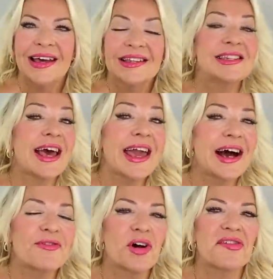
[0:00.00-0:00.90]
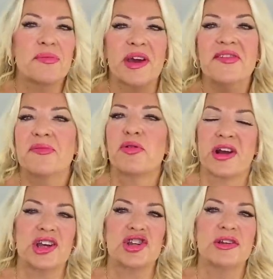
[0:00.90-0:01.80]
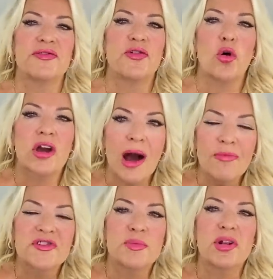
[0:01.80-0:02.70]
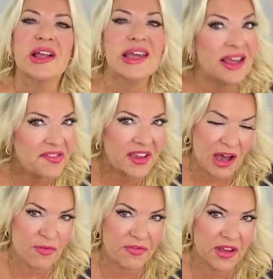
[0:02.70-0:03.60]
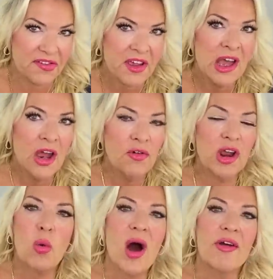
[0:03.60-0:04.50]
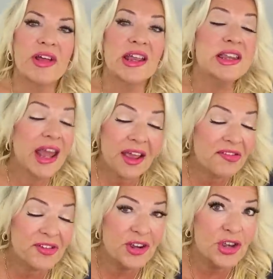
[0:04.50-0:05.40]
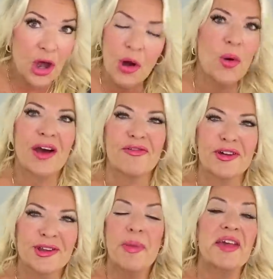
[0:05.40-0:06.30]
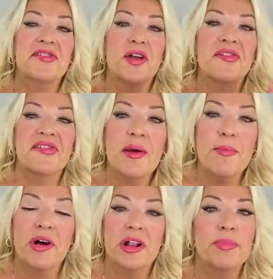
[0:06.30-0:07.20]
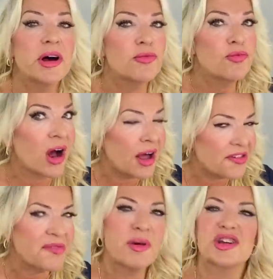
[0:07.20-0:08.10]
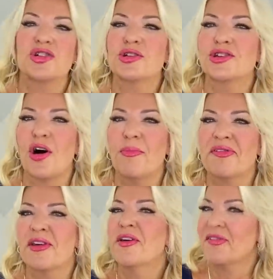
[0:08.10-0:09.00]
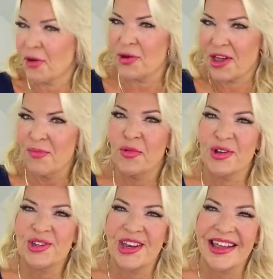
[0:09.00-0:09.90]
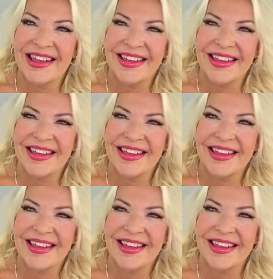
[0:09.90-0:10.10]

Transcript: Today I've got some inspiration for comfortable, easy outfits requiring next to no effort, based on simple but rather special tops, so keep watching.